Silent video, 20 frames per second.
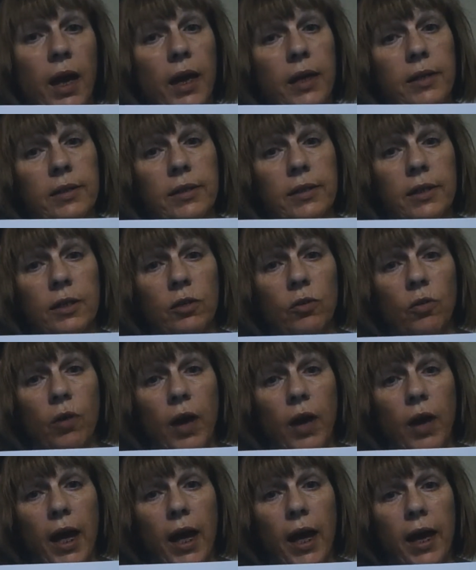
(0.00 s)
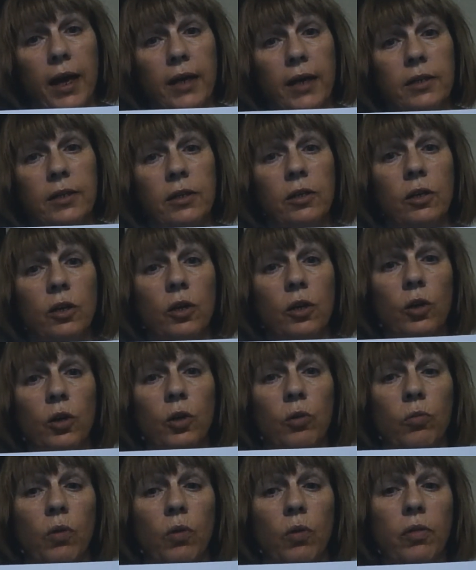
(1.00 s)
And in your head,
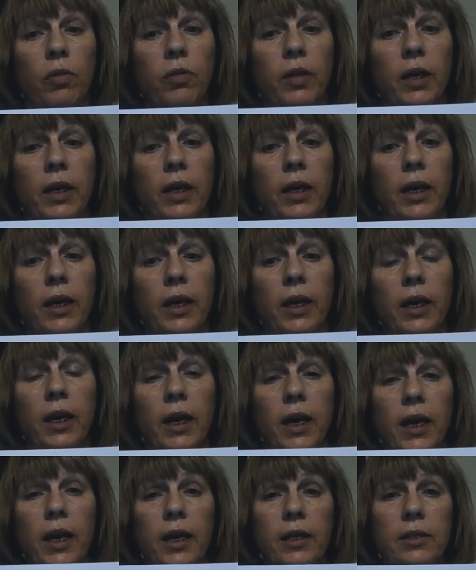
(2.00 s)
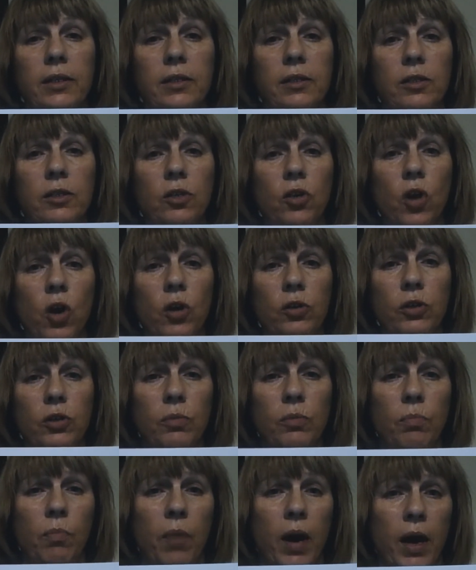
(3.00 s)
you are thinking, it's
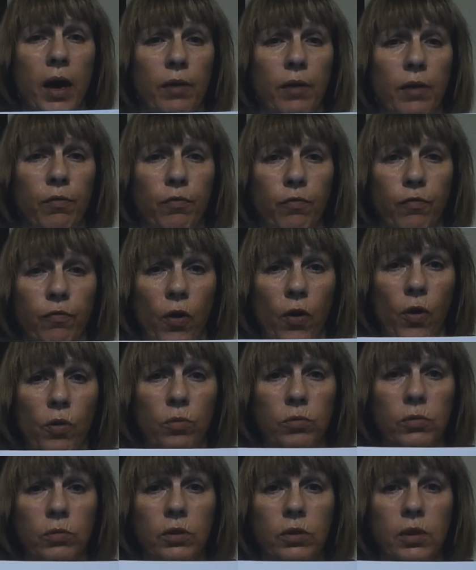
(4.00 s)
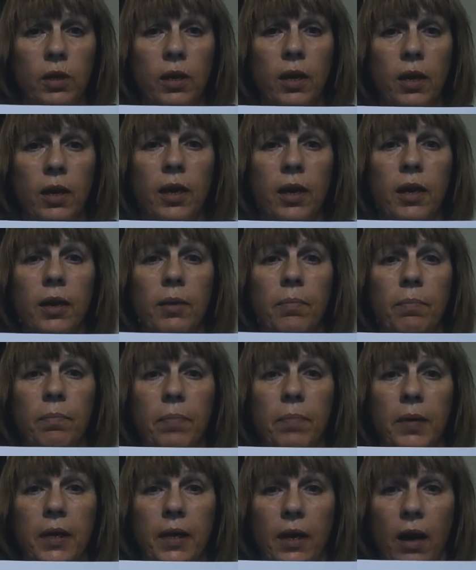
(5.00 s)
not my fault
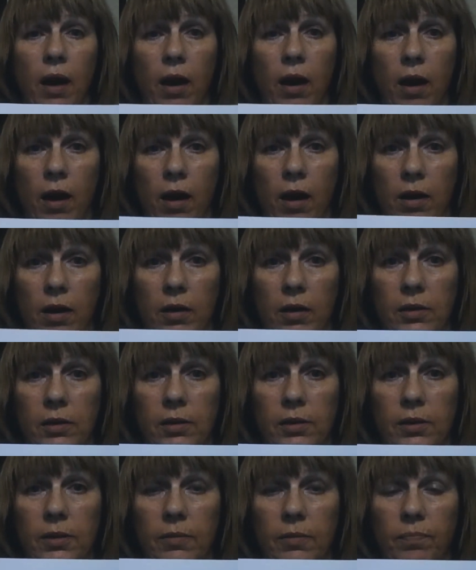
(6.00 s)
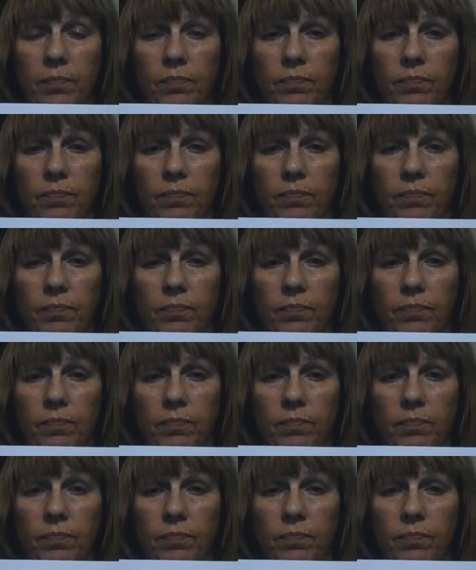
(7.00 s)
because.